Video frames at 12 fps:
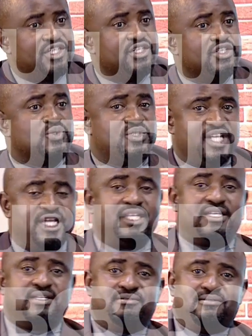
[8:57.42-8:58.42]
Today,
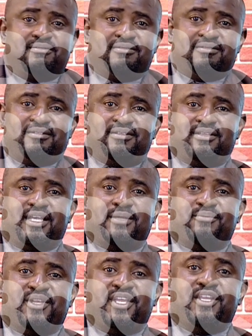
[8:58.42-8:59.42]
I
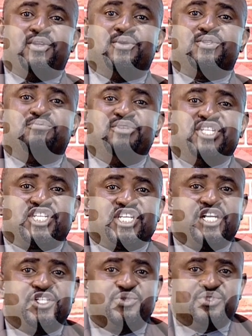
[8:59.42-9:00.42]
may not be
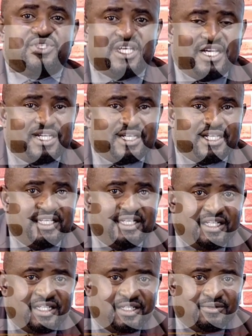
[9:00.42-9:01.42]
shy to say,
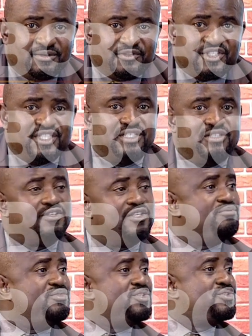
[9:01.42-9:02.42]
we've seen even
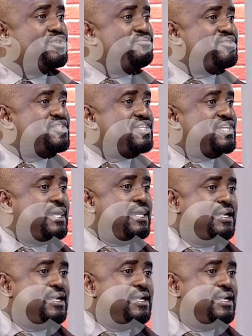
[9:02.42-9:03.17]
bishops uh,